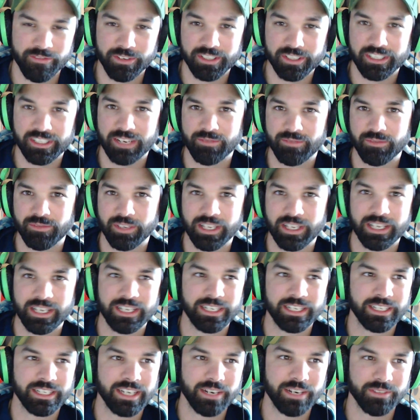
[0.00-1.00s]
outside
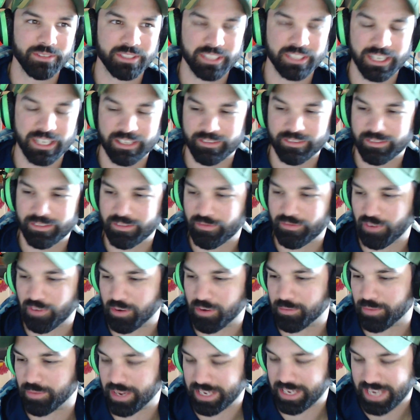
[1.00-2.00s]
from like Canada to the
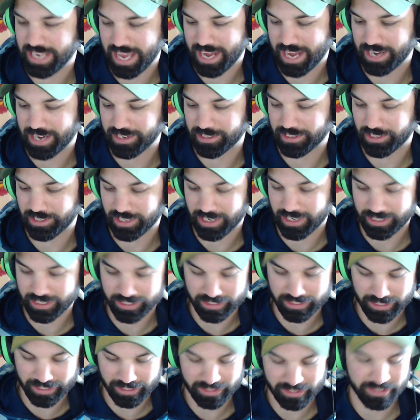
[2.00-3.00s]
United States, so
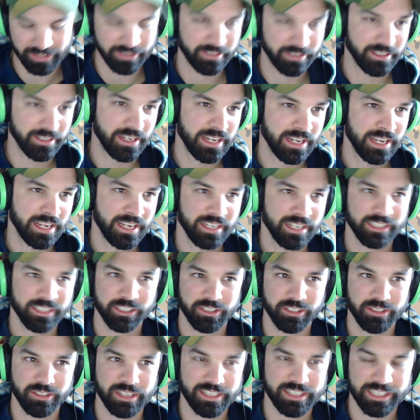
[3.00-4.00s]
I
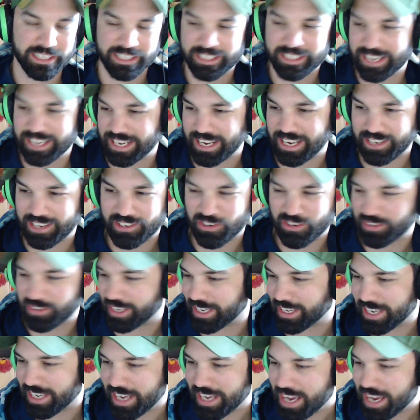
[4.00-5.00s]
took like a
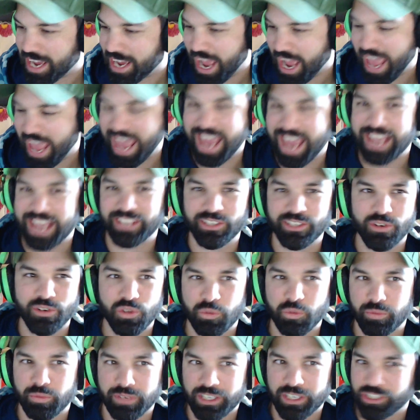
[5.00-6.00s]
toothbrush and that was
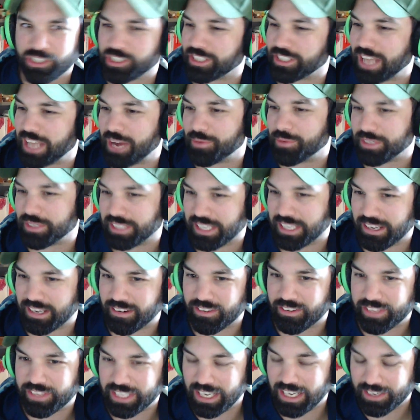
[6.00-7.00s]
it. Everything else I just got
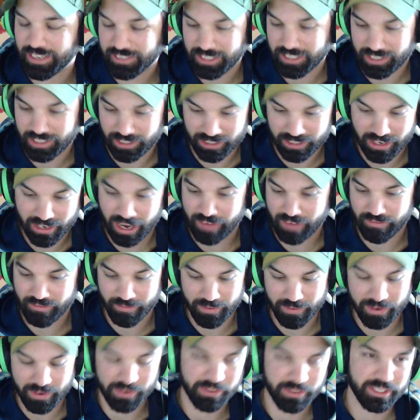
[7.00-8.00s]
from the hotel if I
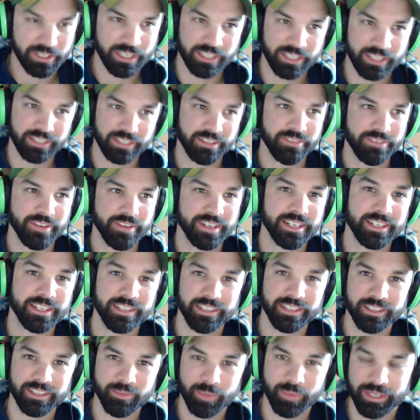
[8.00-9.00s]
needed it, basically. So
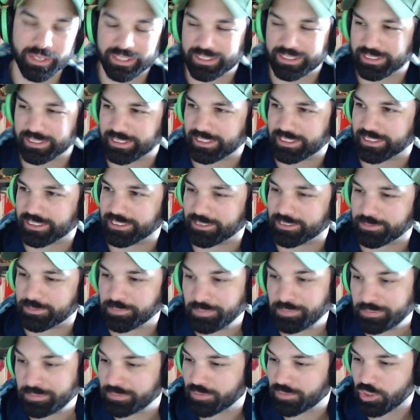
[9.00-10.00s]
just in case, you
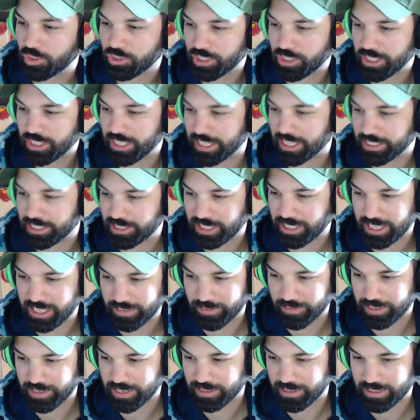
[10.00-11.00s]
never know. I
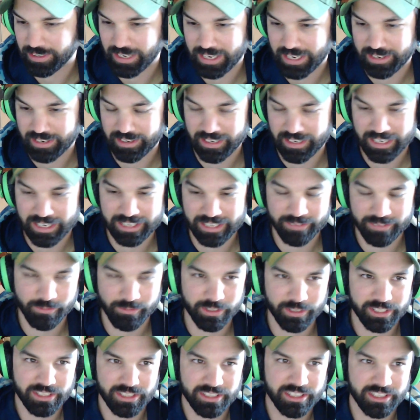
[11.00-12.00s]
didn't know what to
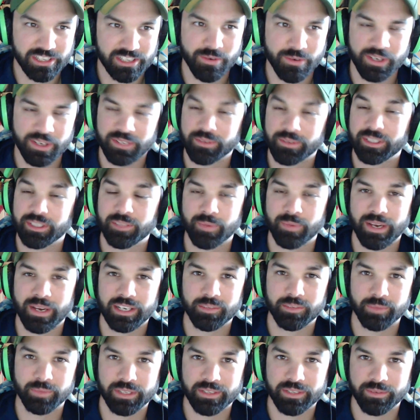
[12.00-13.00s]
expect, but it wasn't
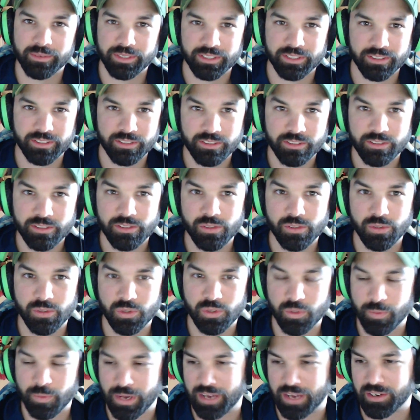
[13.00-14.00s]
too bad to go across the
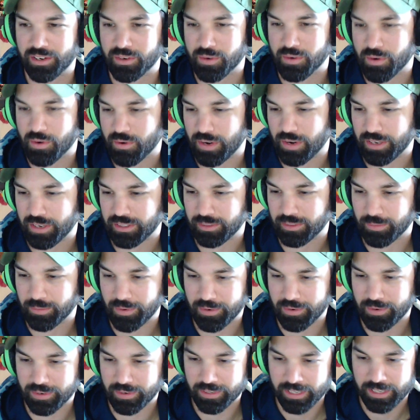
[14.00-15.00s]
border. Still
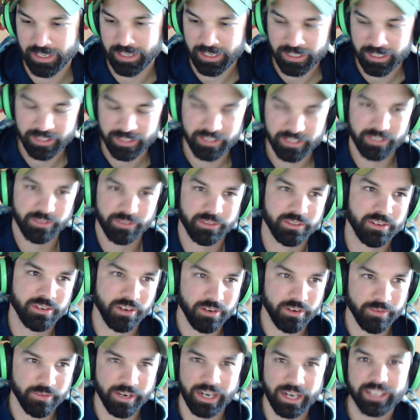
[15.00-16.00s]
nerve-wracking because, you
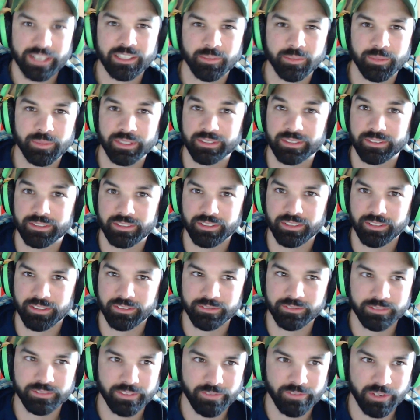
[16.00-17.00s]
know, if you don't do it very
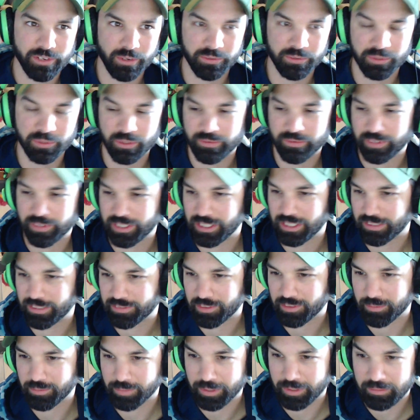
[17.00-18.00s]
often, but
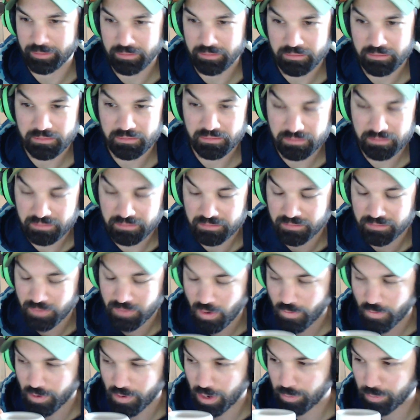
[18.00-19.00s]
overall pretty good.
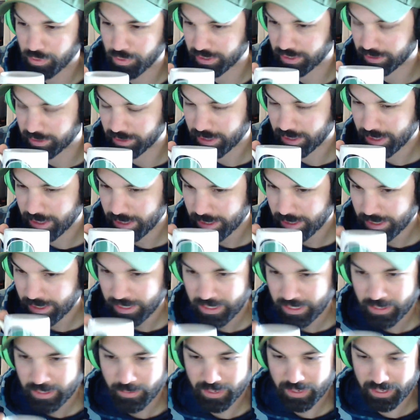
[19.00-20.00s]
What else did I see that was
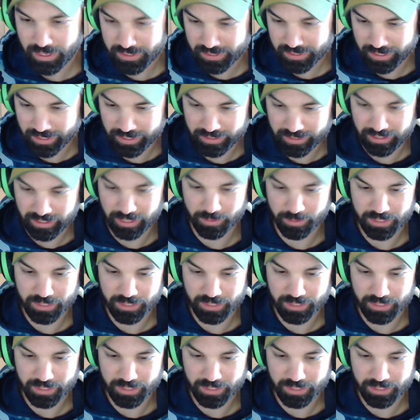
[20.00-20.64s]
kind of interesting?